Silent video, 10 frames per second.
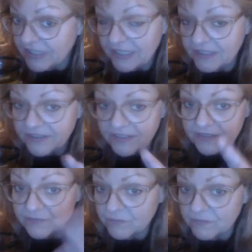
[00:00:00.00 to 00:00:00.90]

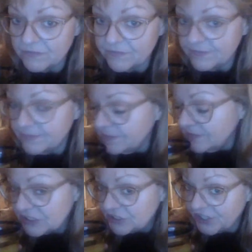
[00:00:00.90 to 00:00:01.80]
Nothing
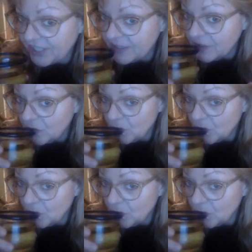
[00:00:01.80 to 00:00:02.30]
legit.